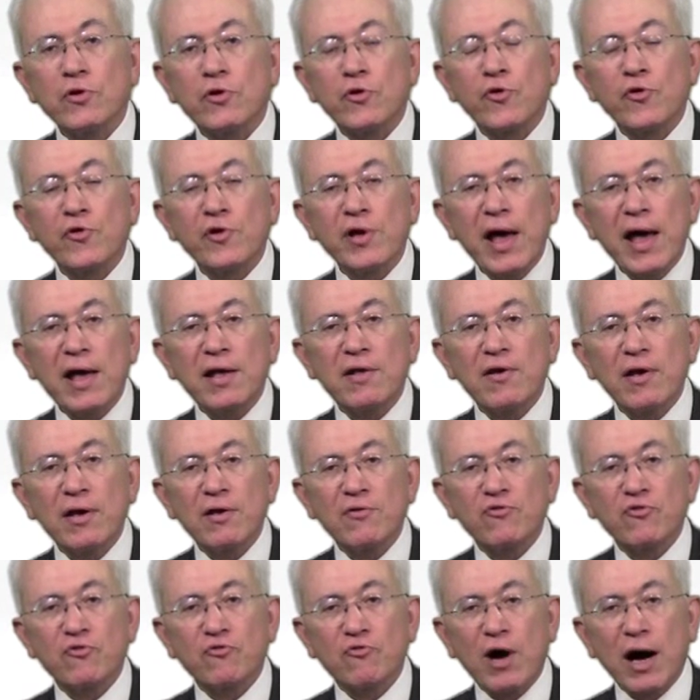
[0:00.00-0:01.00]

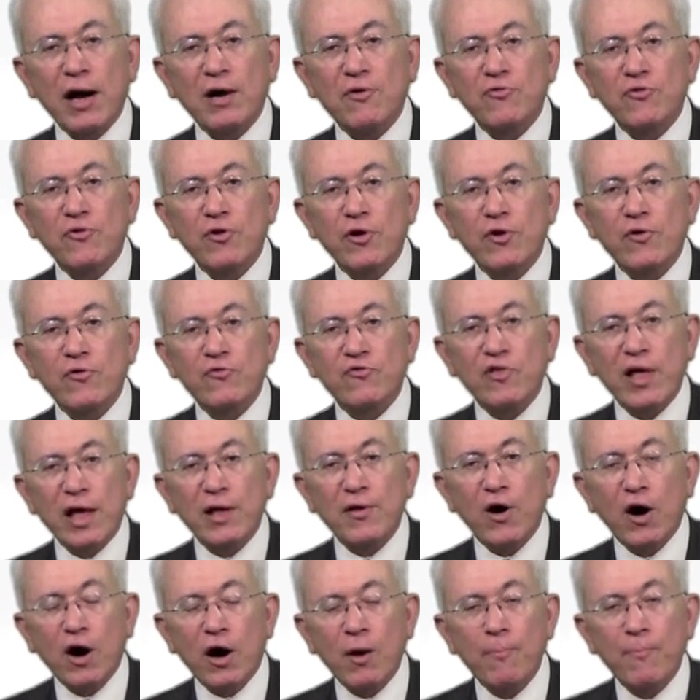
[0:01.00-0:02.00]
creating structures
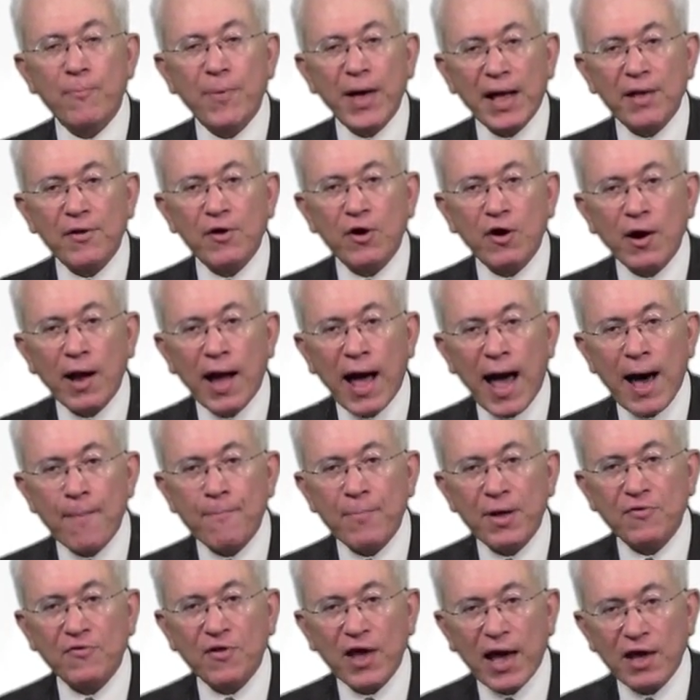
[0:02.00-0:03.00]
that are better
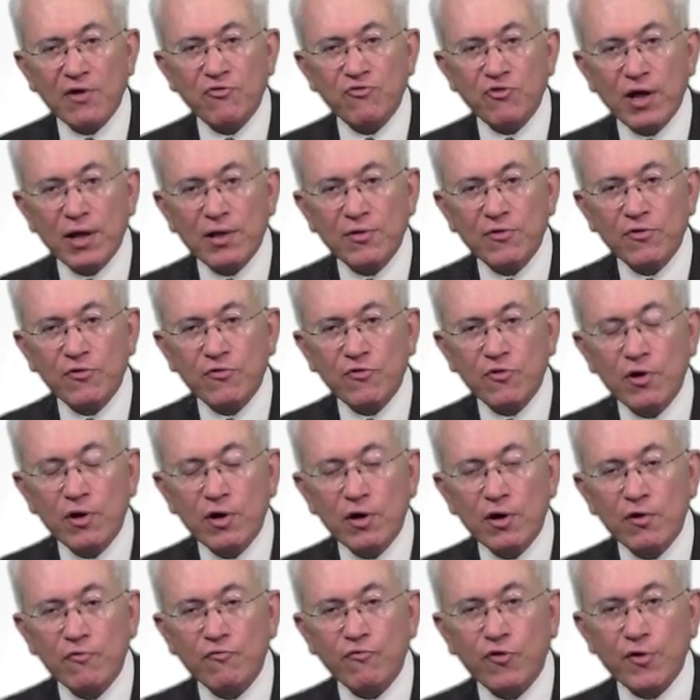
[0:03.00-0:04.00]
habitations
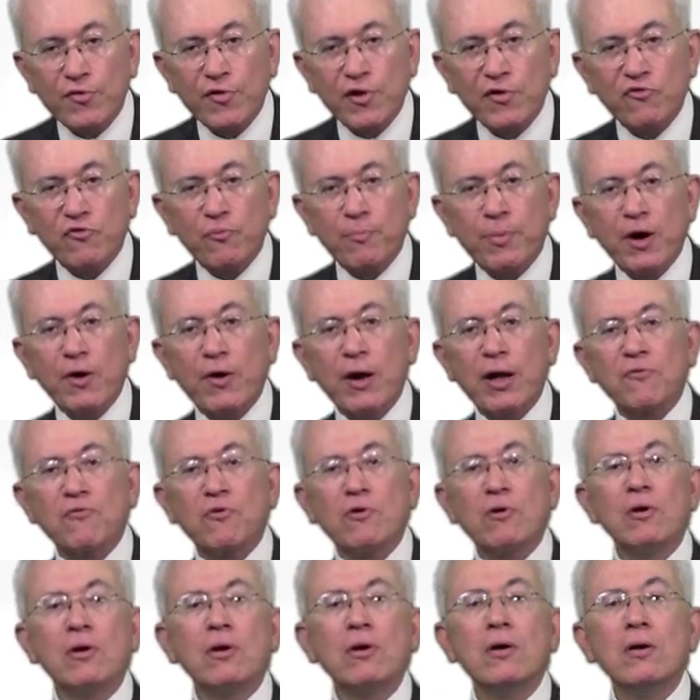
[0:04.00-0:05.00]
for the
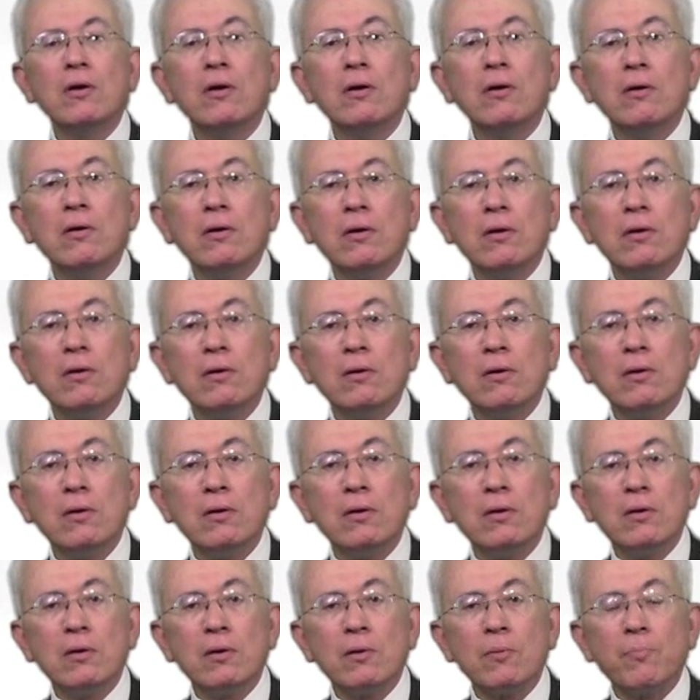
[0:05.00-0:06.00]
spirit
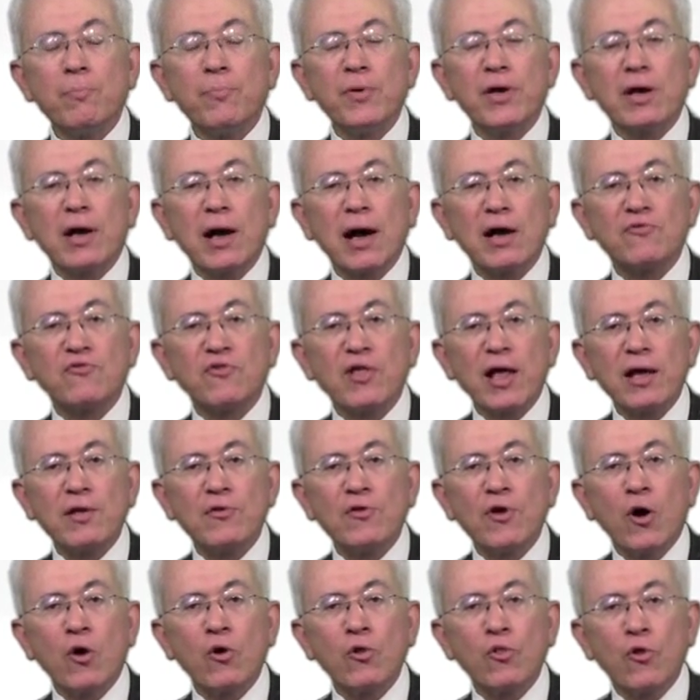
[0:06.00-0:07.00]
because they
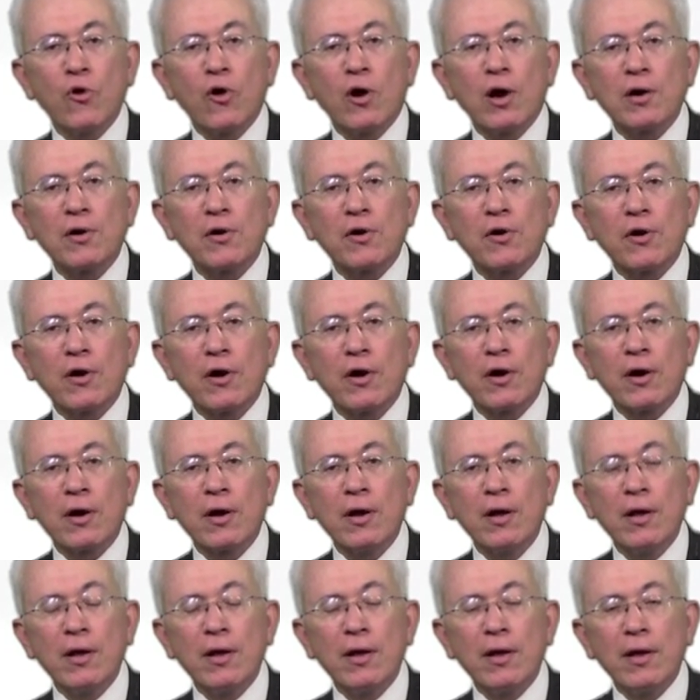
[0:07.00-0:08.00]
no
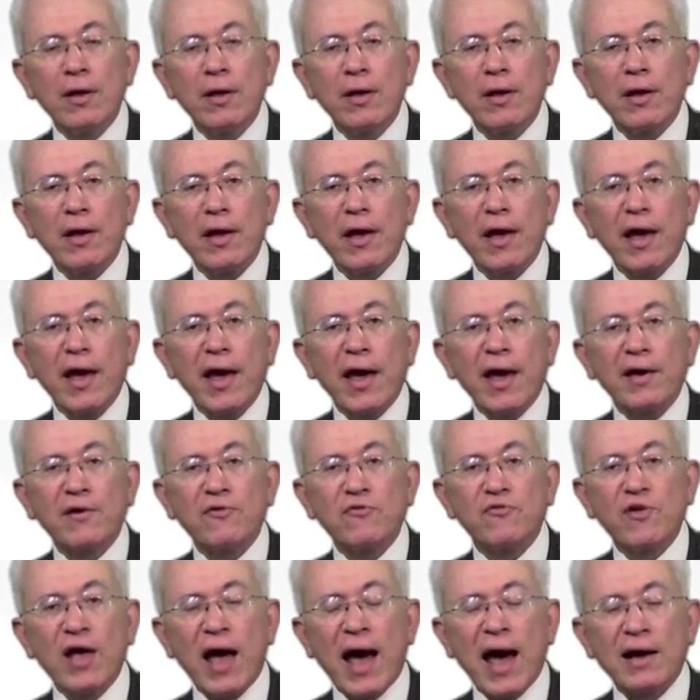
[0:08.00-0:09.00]
longer
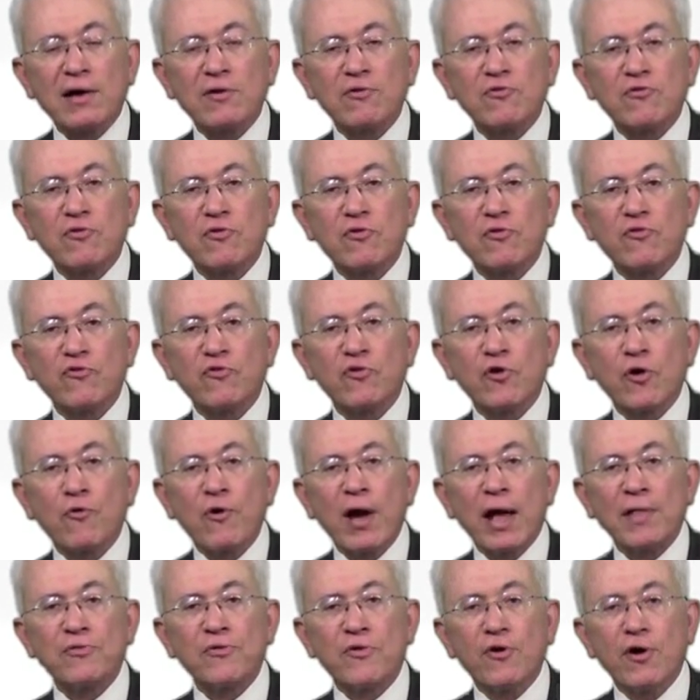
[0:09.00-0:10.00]
exact
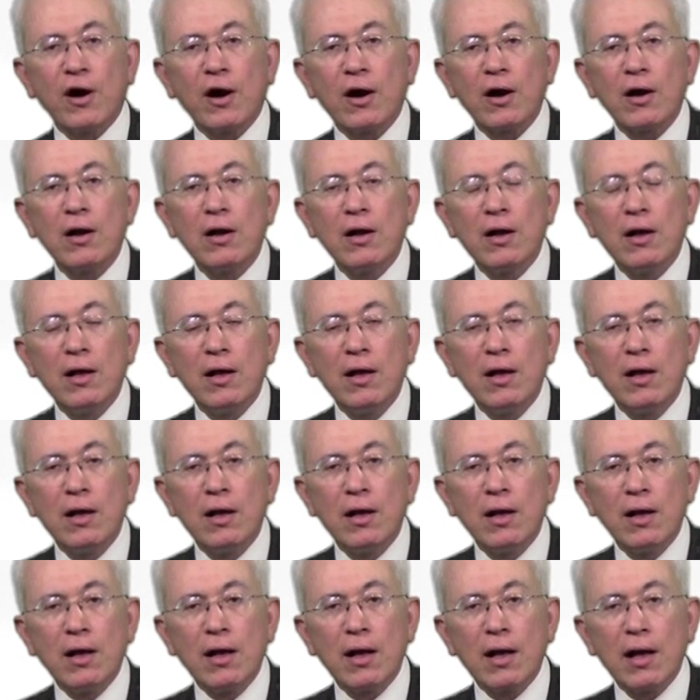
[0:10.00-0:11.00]
surrender
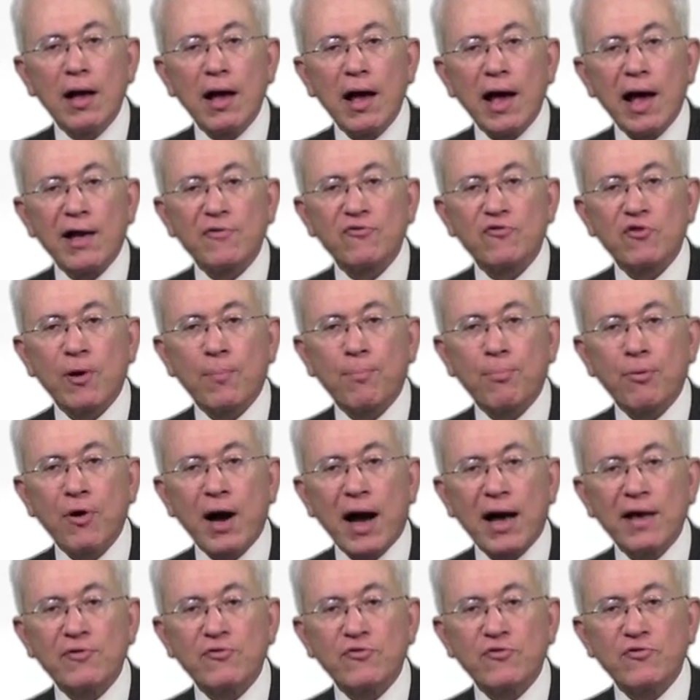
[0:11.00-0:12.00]
as the
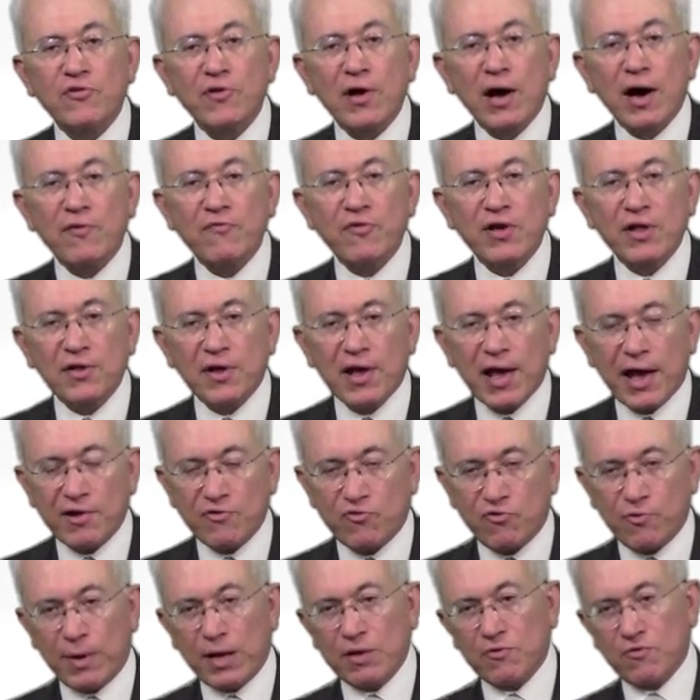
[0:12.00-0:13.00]
price of
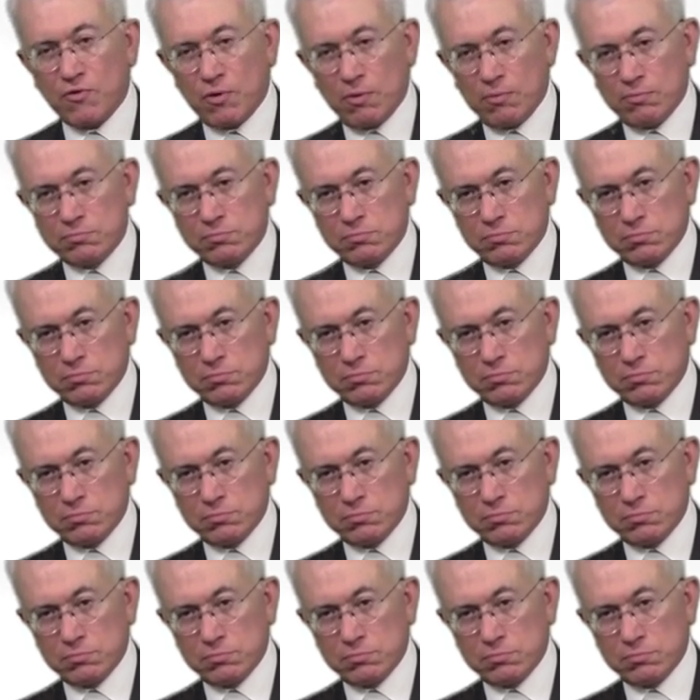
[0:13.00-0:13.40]
engagement.